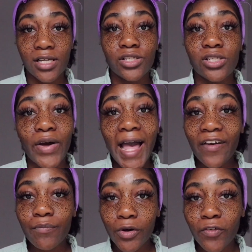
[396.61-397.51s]
So I
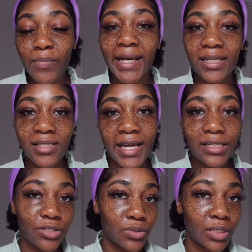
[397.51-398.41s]
have both, but I decided
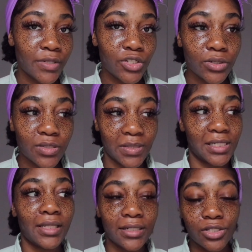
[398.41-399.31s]
to use lemon juice because
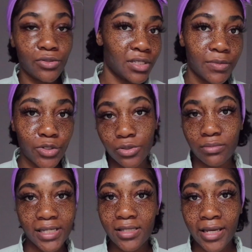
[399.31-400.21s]
I like to use lemon juice on
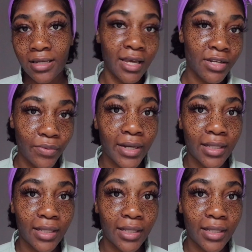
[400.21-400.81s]
my skin anyway.